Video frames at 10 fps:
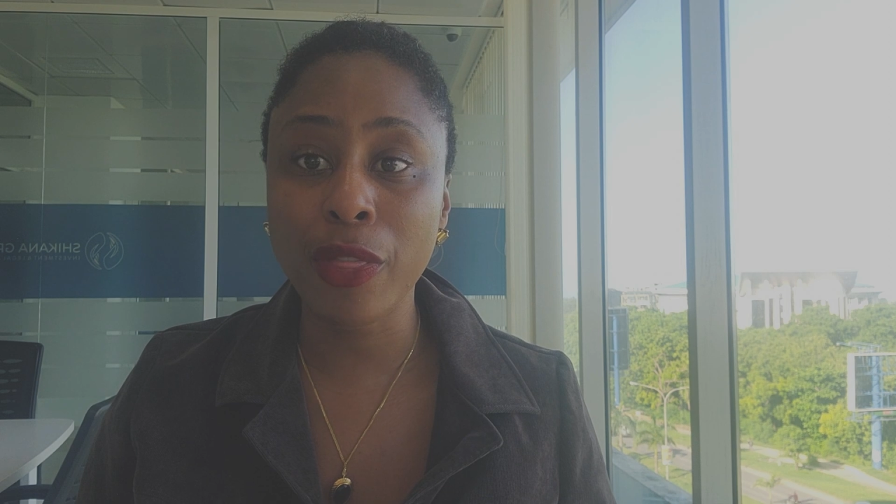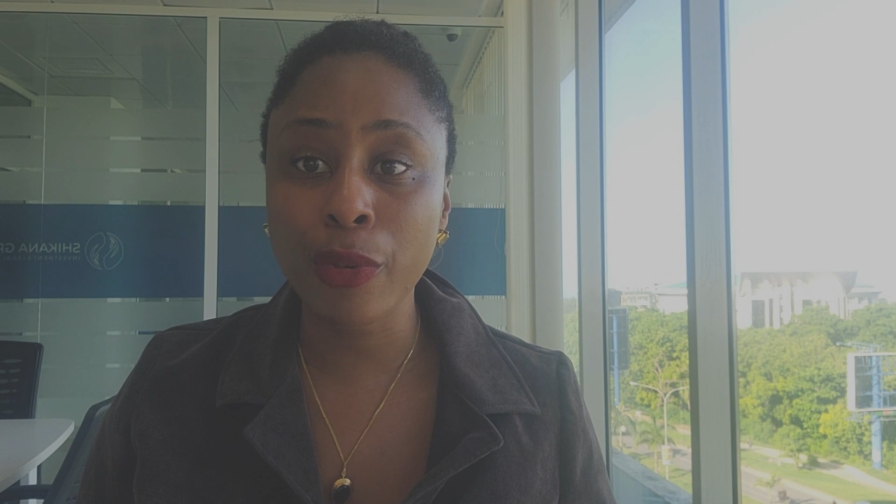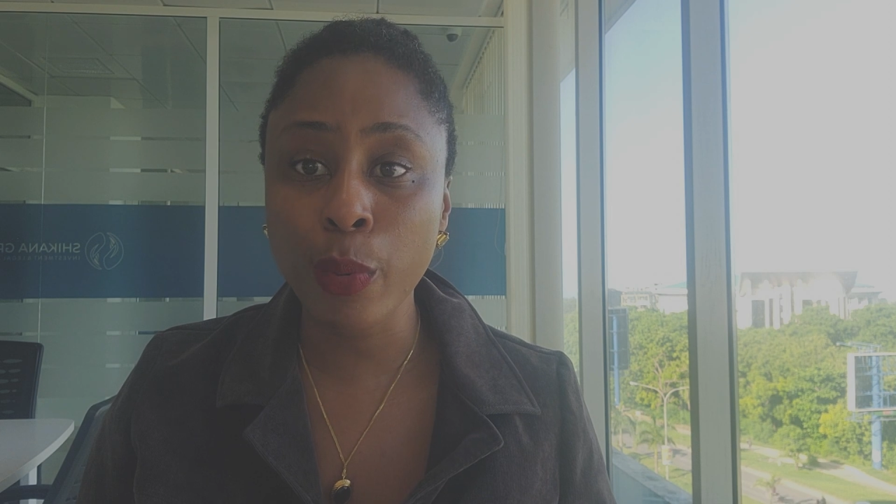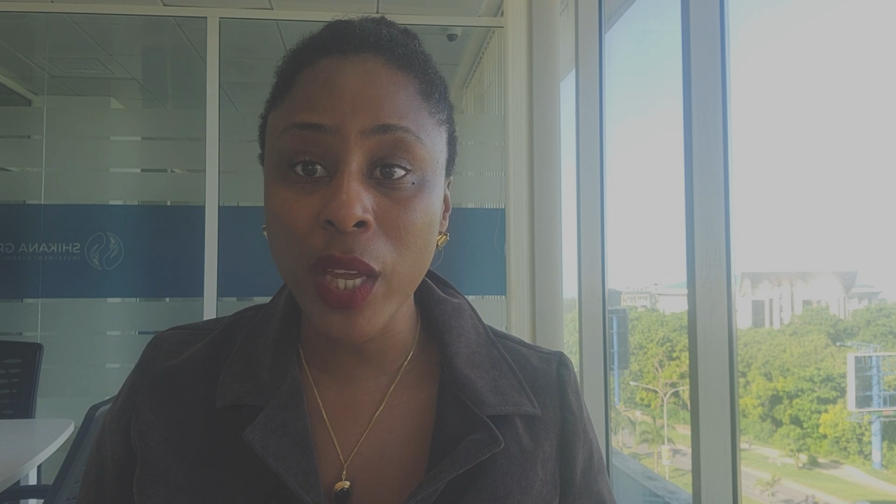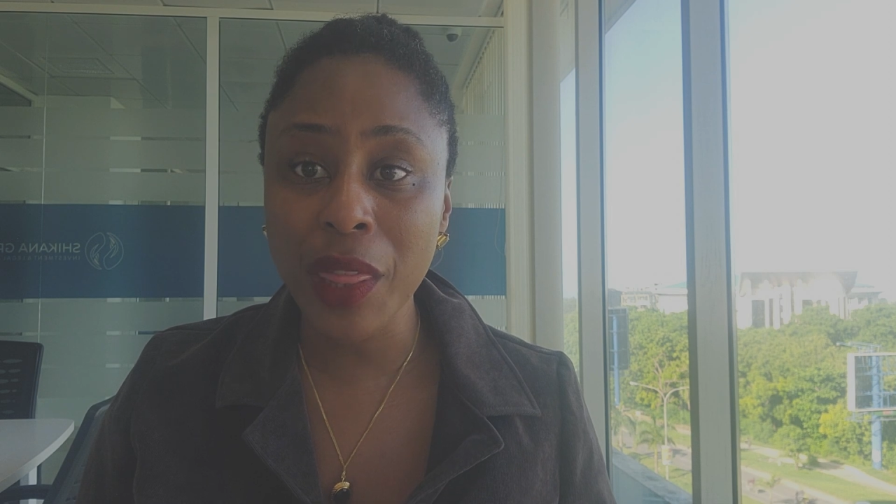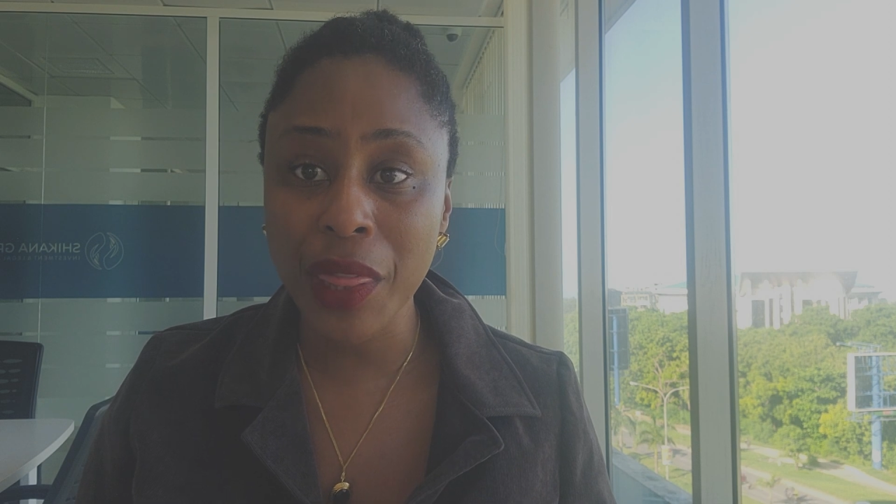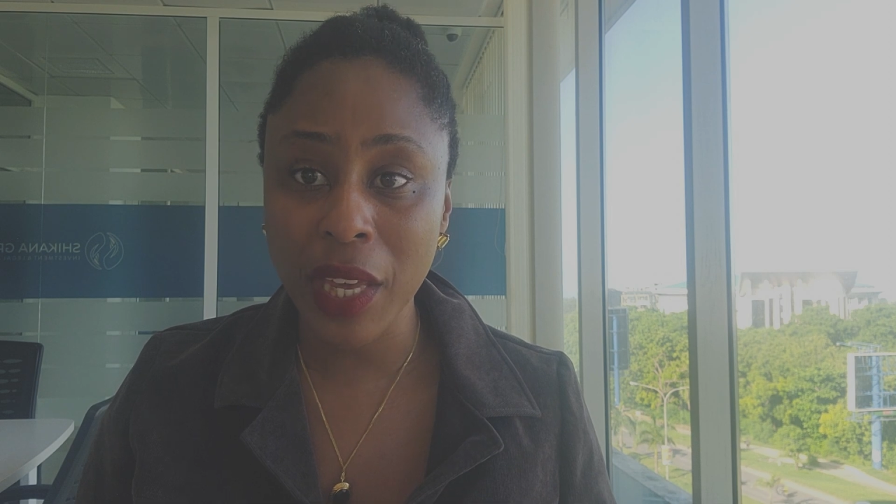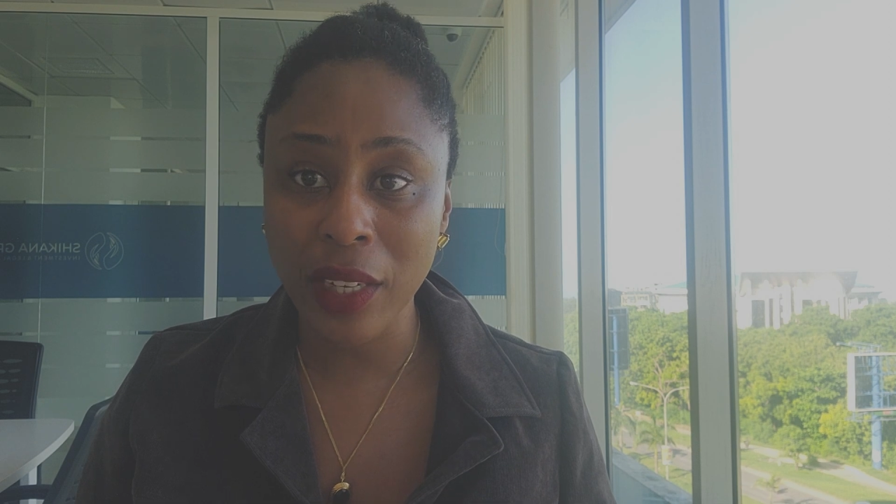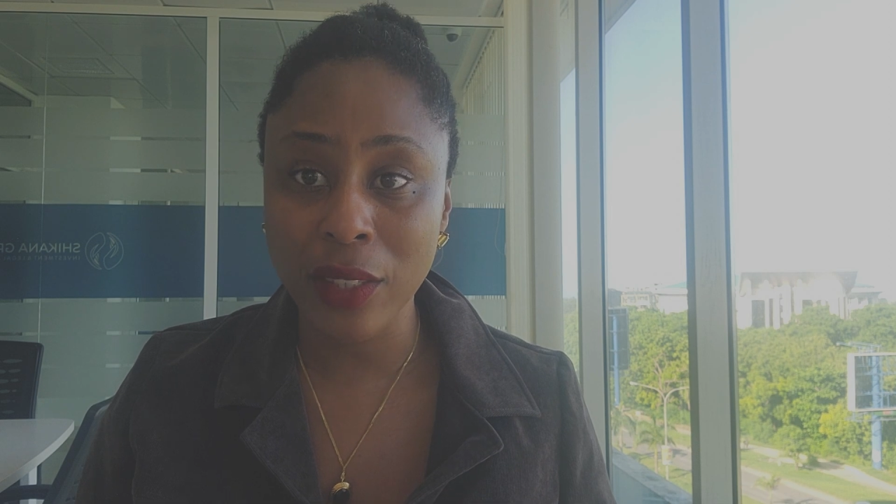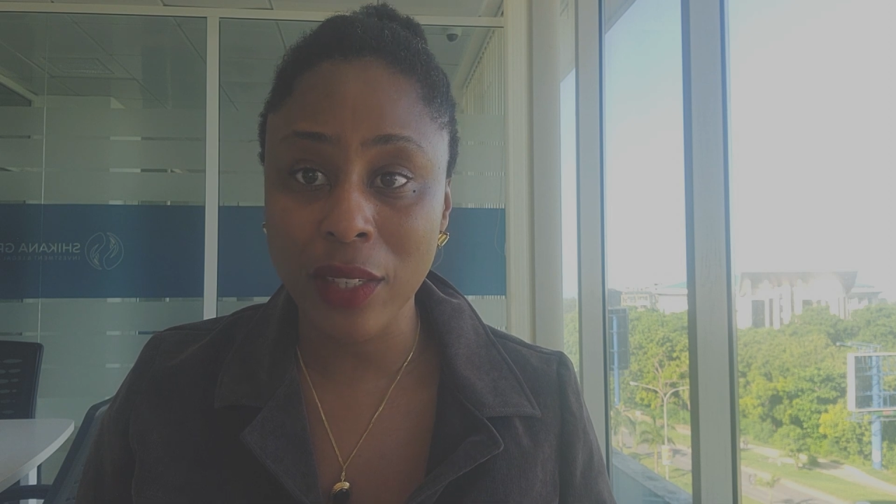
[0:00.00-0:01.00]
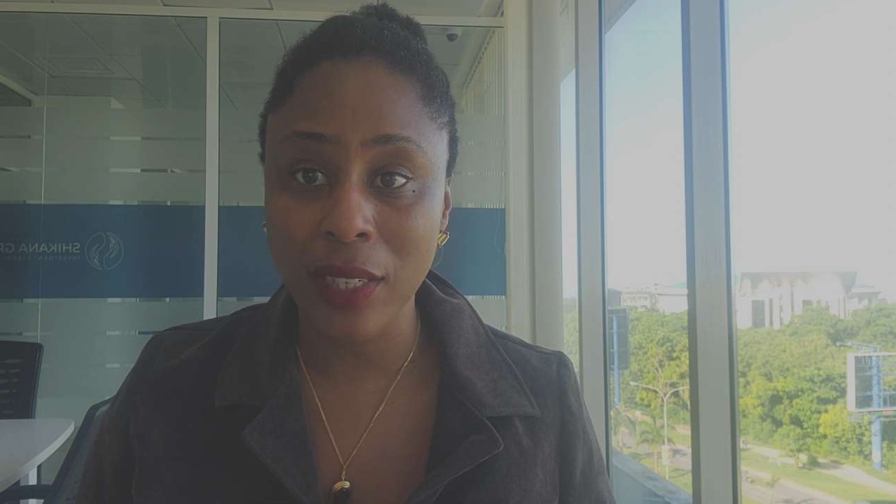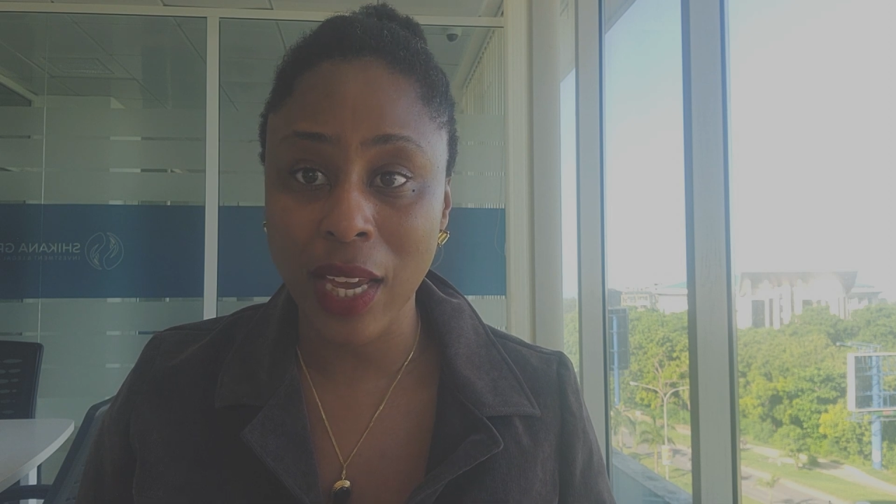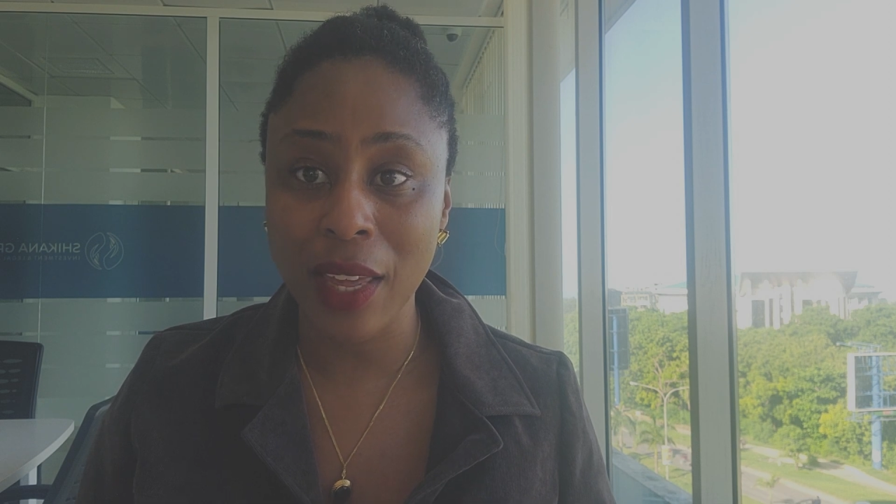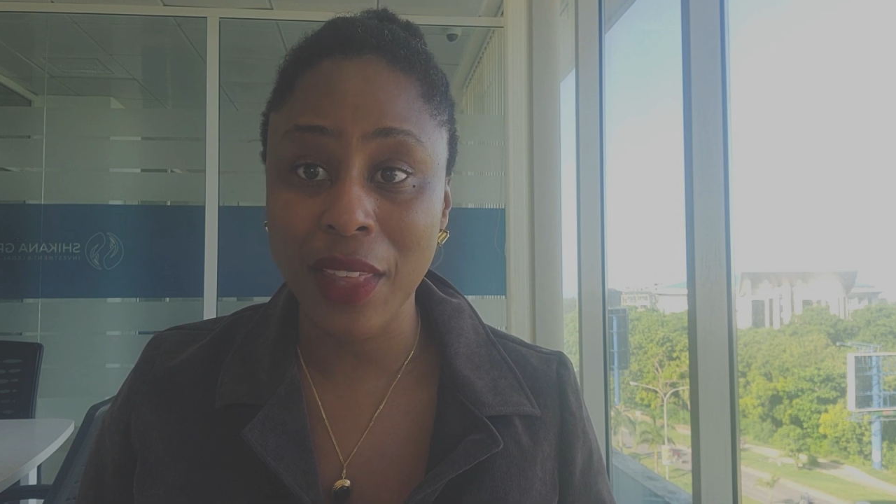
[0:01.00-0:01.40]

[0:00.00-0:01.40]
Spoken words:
3 things today